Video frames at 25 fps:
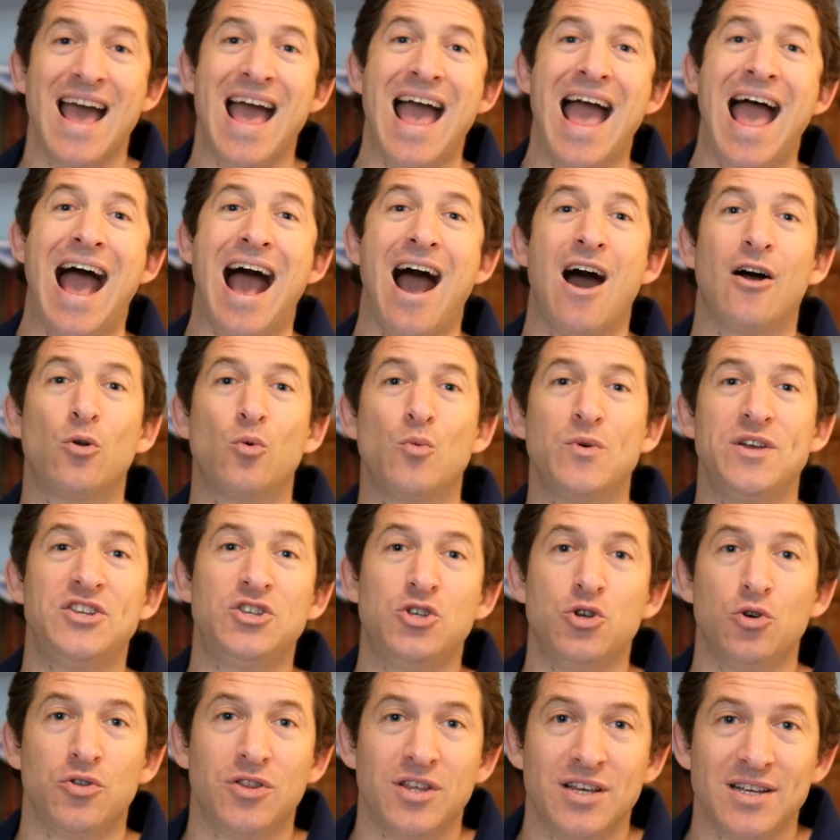How do we
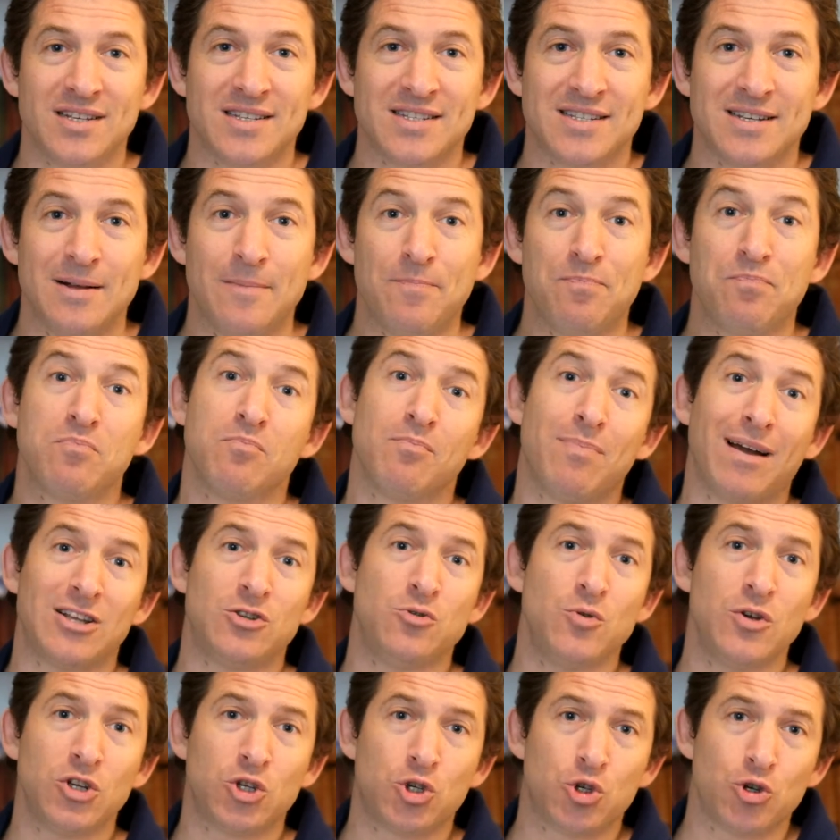do this? By
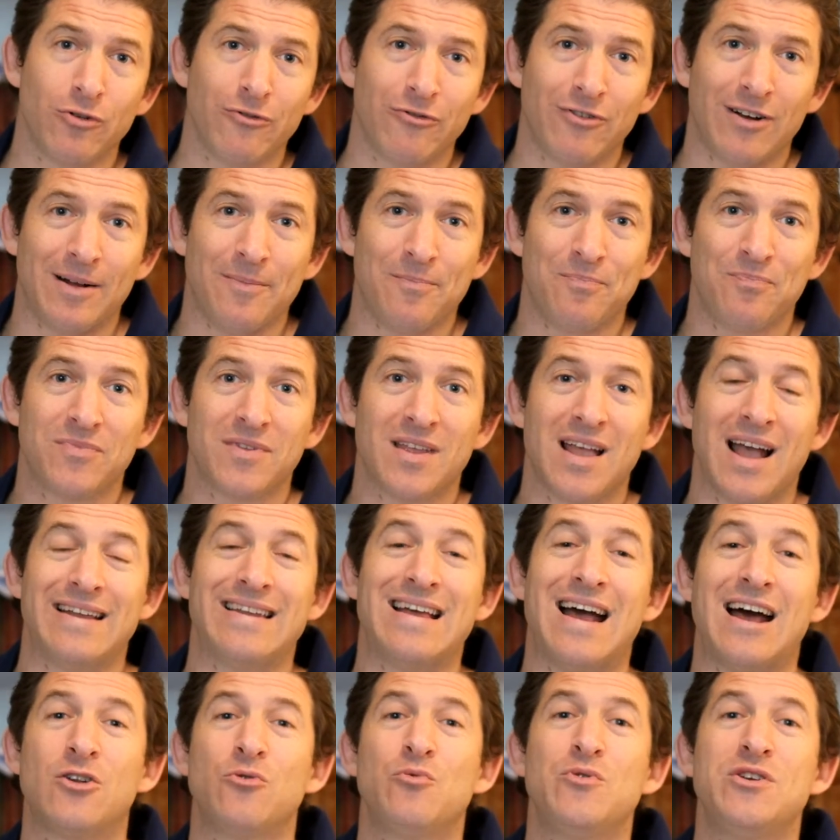doing tshuva. And
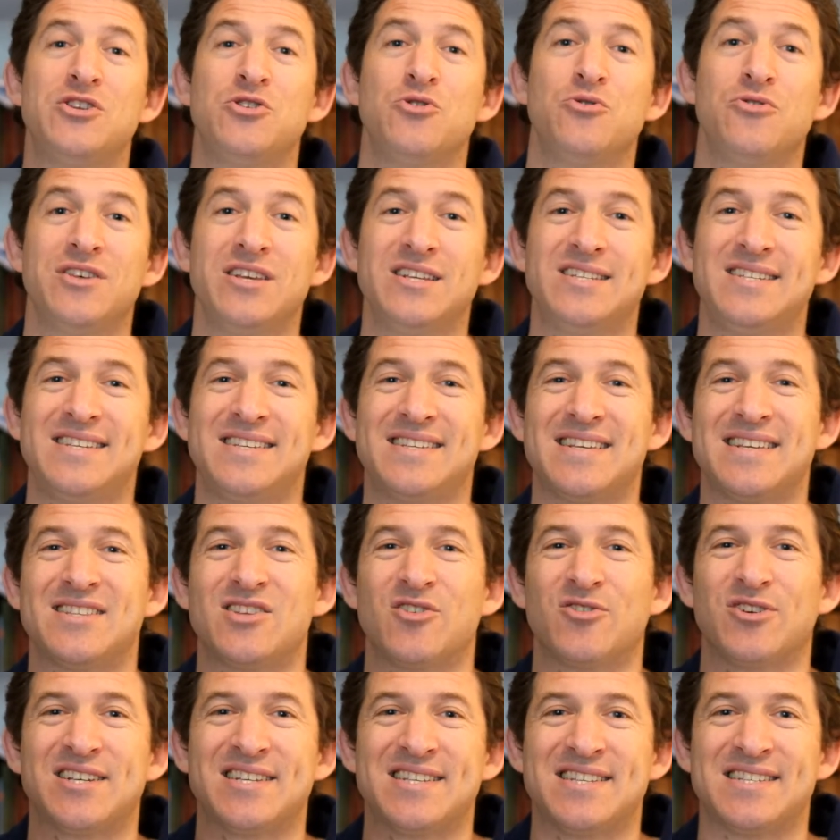how do we do this? He says
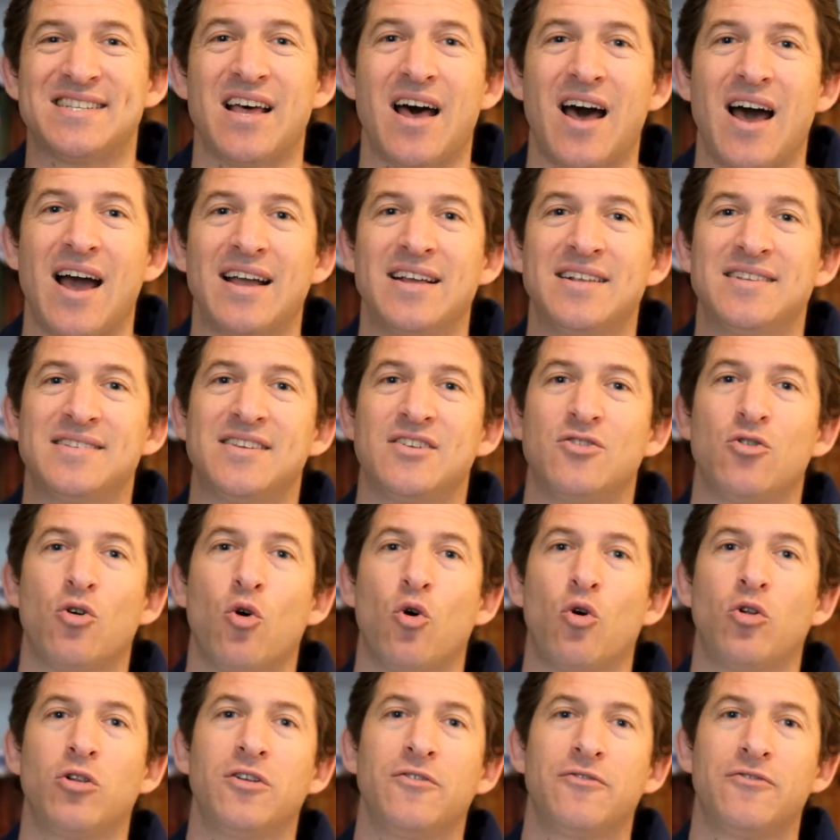there are signs in
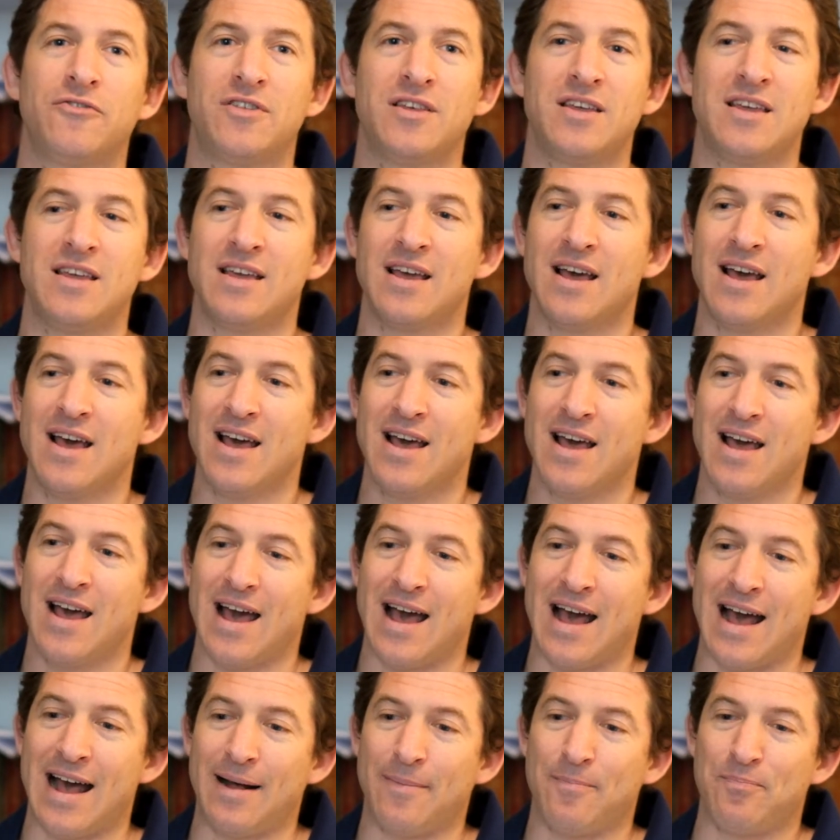all of the
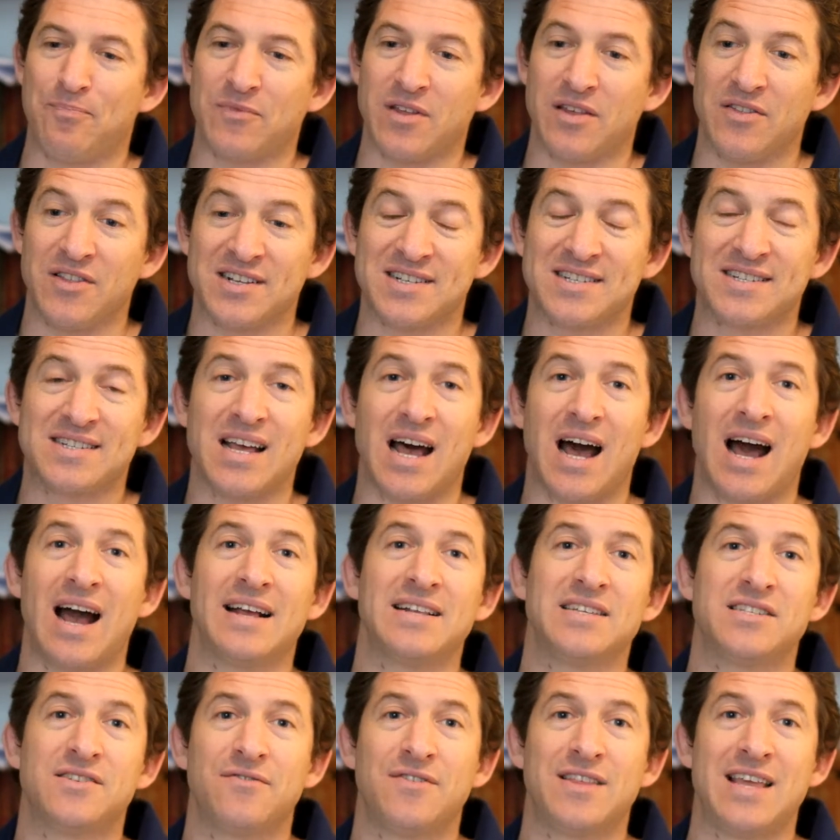
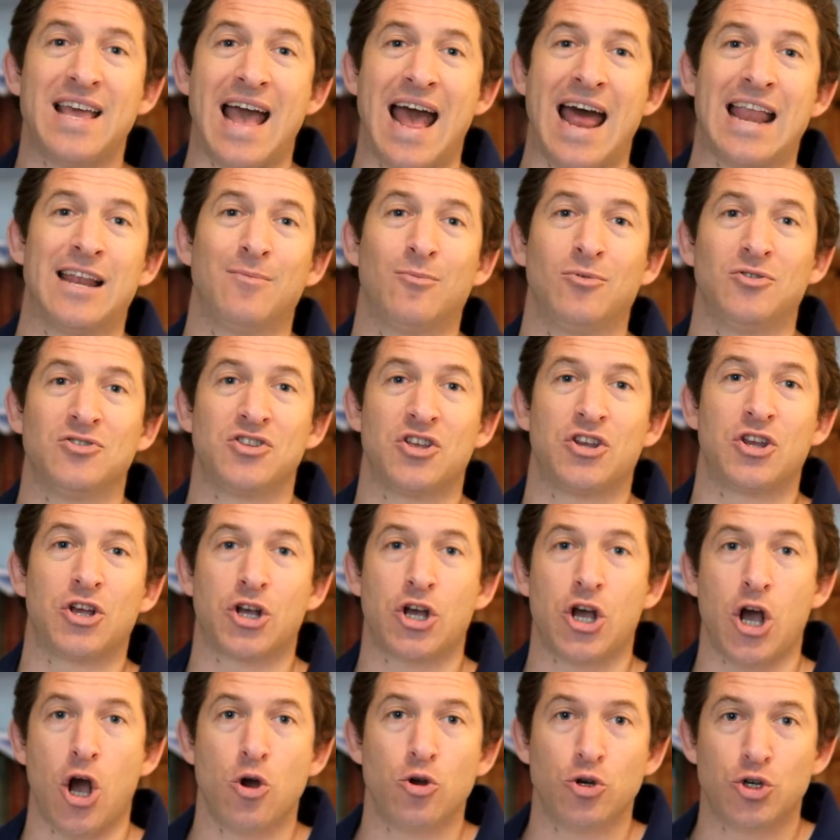signs of the animals that are
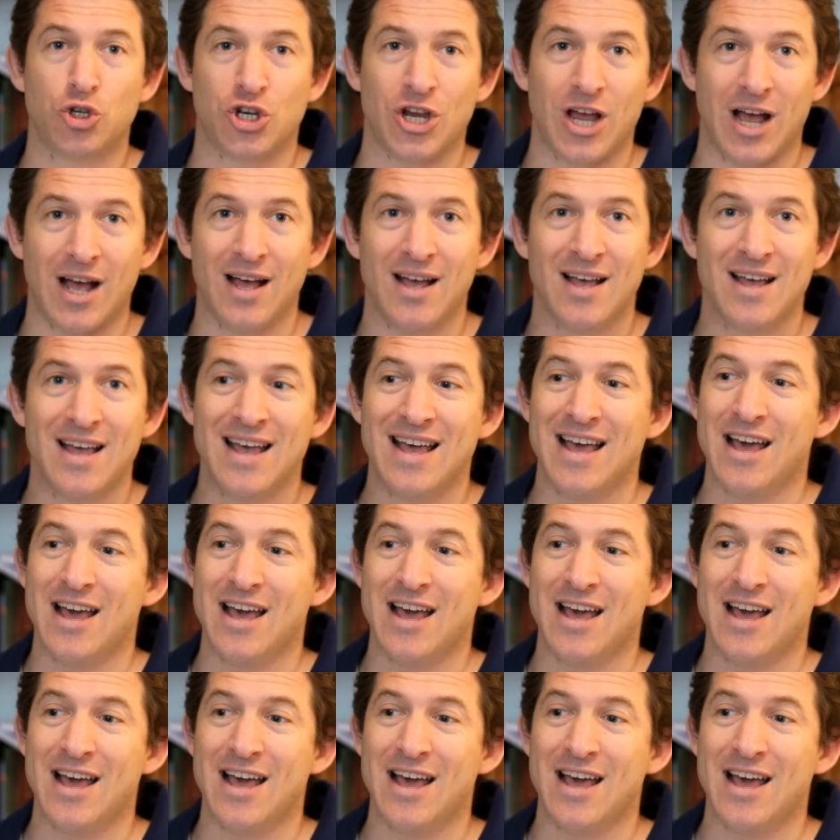kosher.